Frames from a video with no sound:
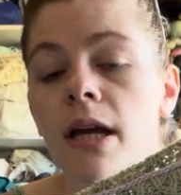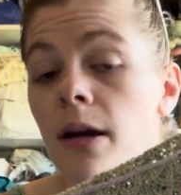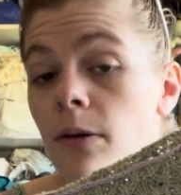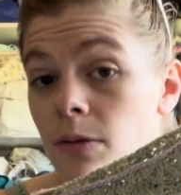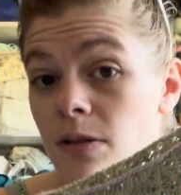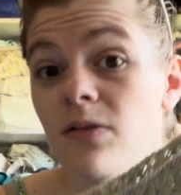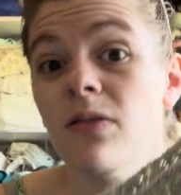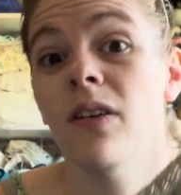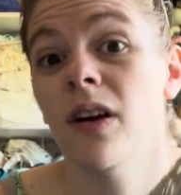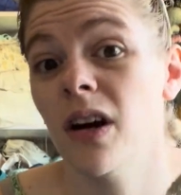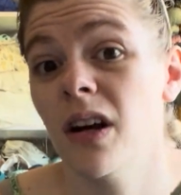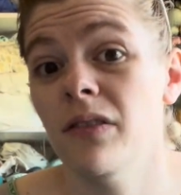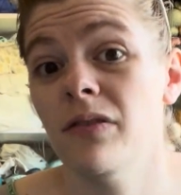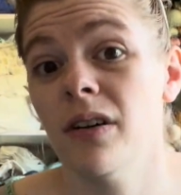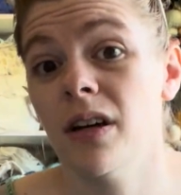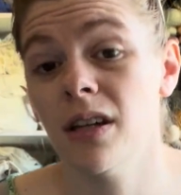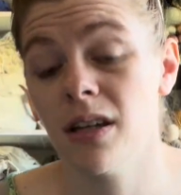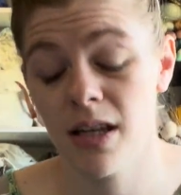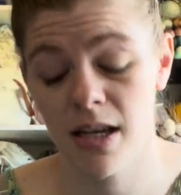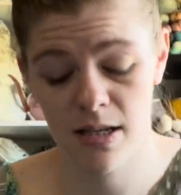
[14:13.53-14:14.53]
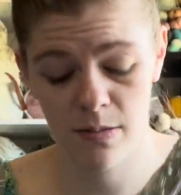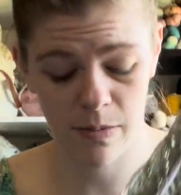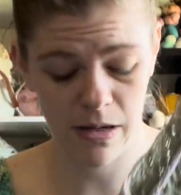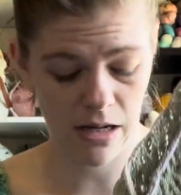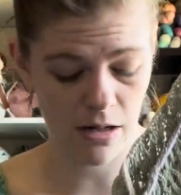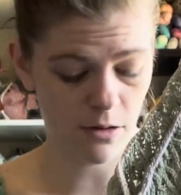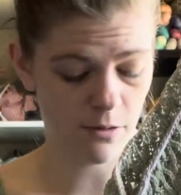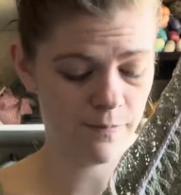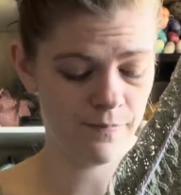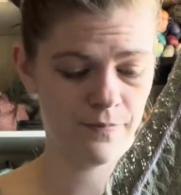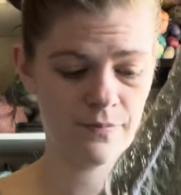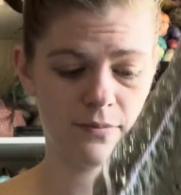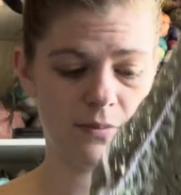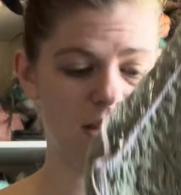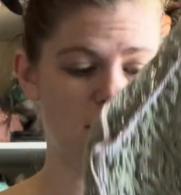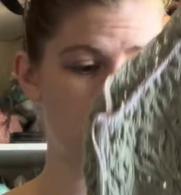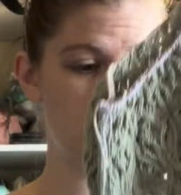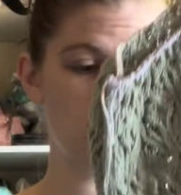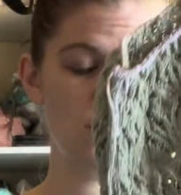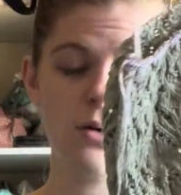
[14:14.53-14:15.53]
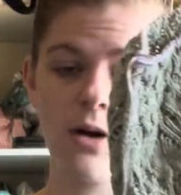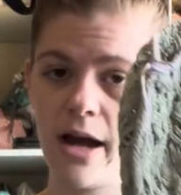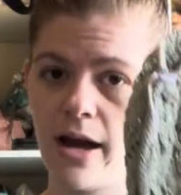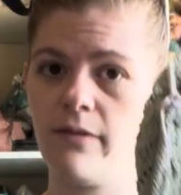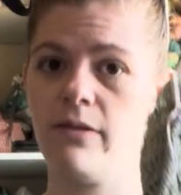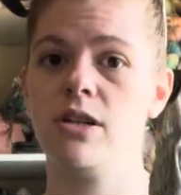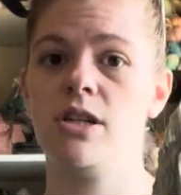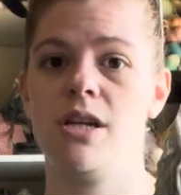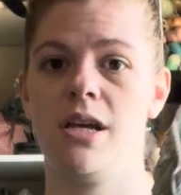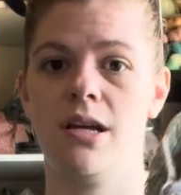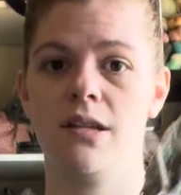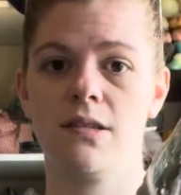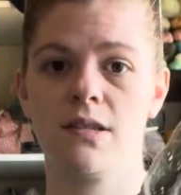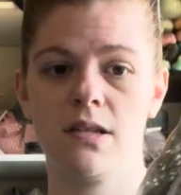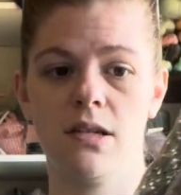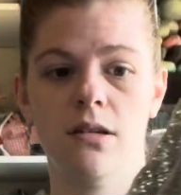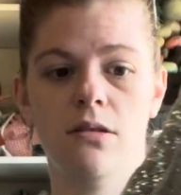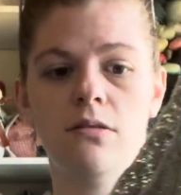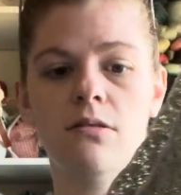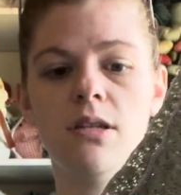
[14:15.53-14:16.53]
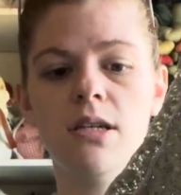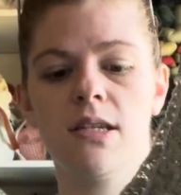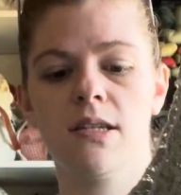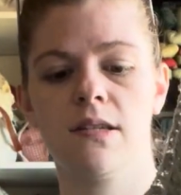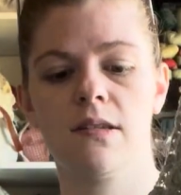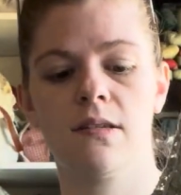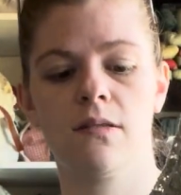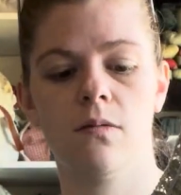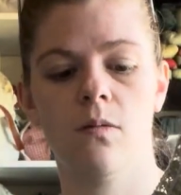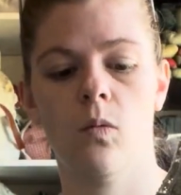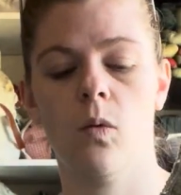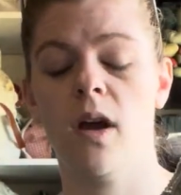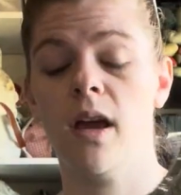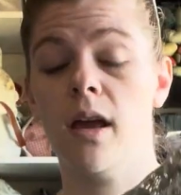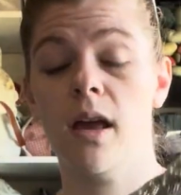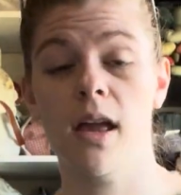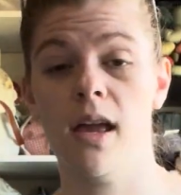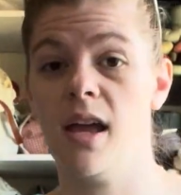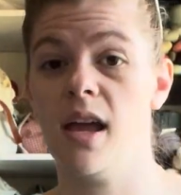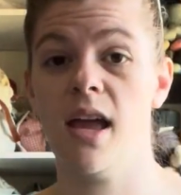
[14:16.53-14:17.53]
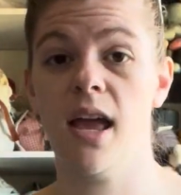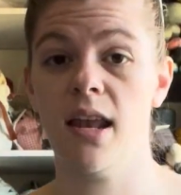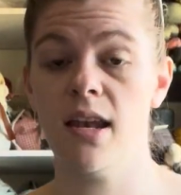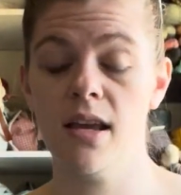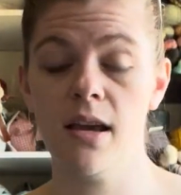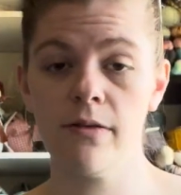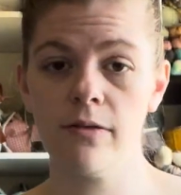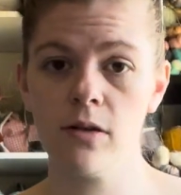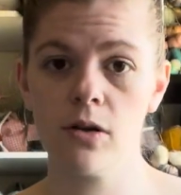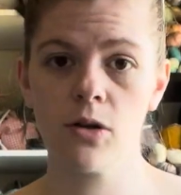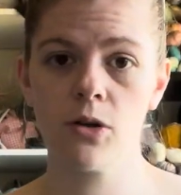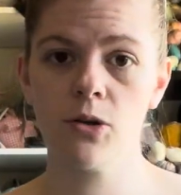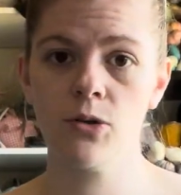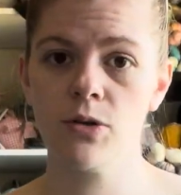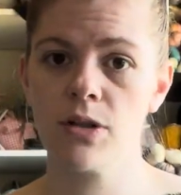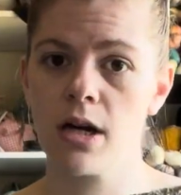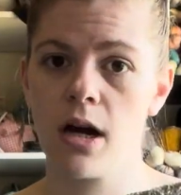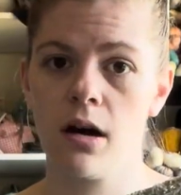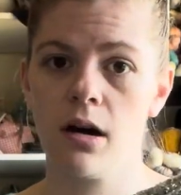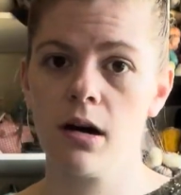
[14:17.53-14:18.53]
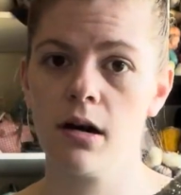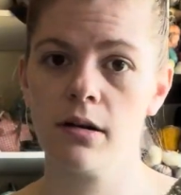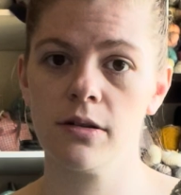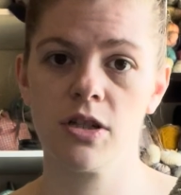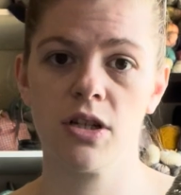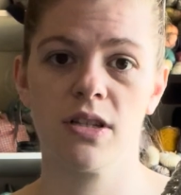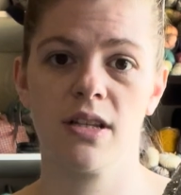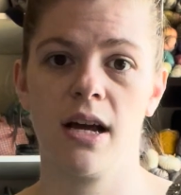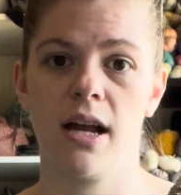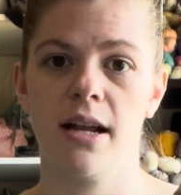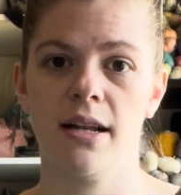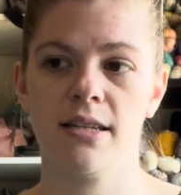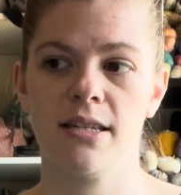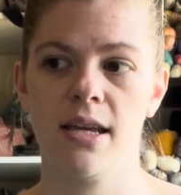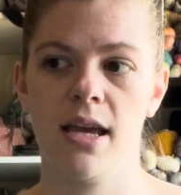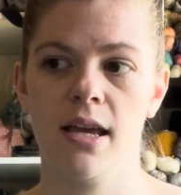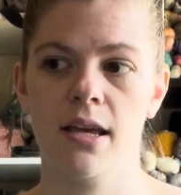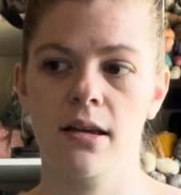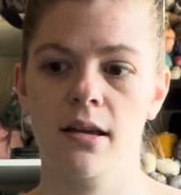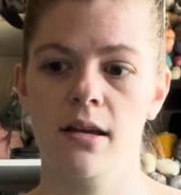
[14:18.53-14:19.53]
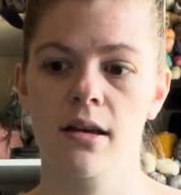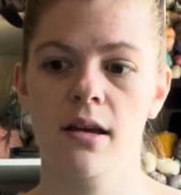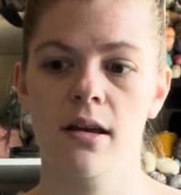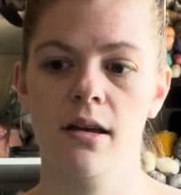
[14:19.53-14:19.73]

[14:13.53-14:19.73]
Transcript: It was very fun lace panel. If you have a chance to do this, any of her Kutar, she's got a tank,